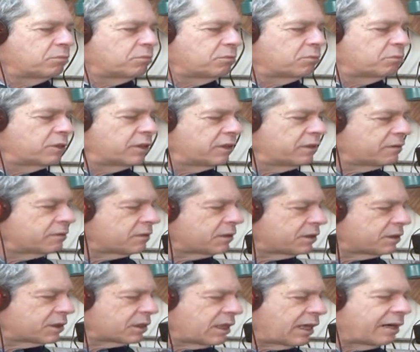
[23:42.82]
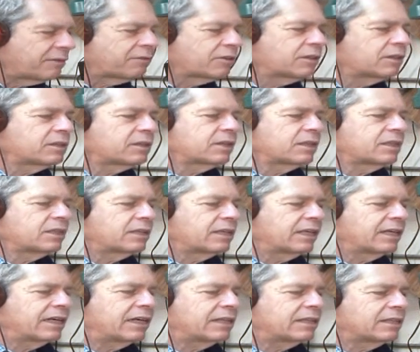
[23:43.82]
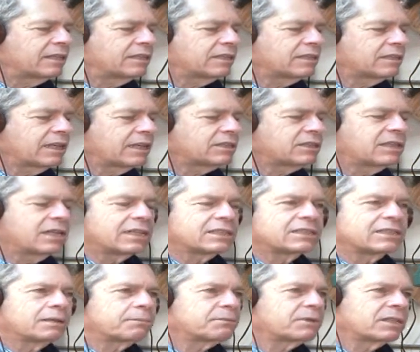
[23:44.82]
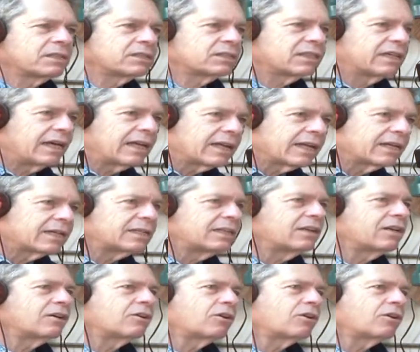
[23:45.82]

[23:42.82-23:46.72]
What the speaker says: we discovered that that's not something selling,